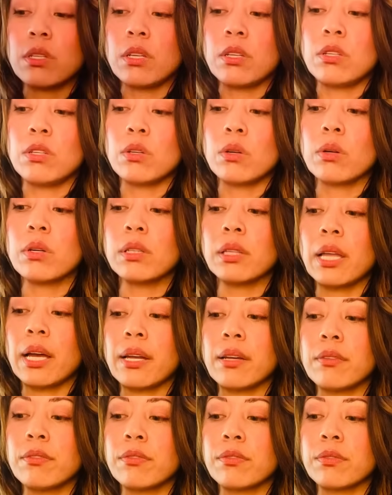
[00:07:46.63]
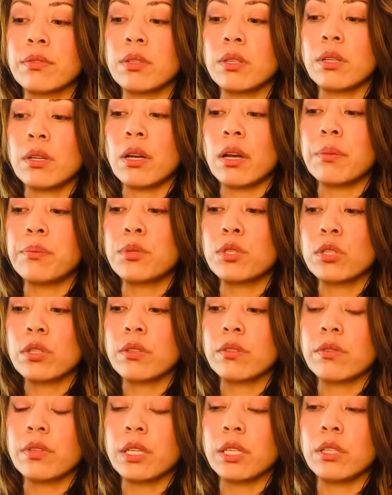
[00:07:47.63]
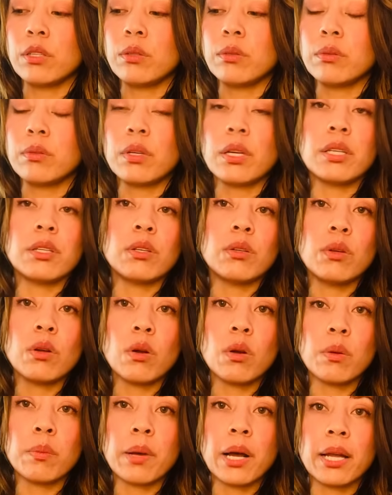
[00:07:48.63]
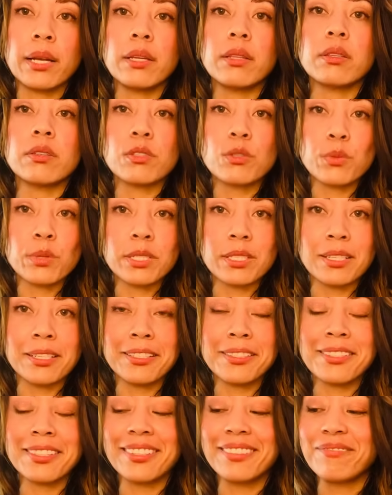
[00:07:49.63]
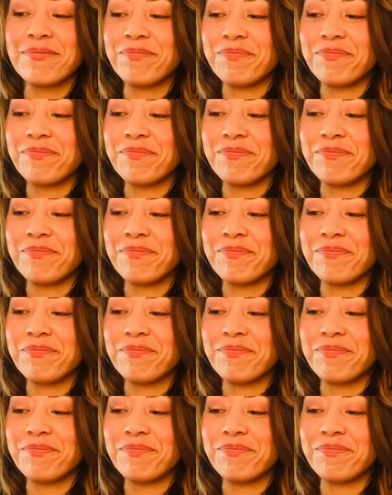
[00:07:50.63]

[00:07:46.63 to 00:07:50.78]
in your life observing you, and you know about it. There's receipts.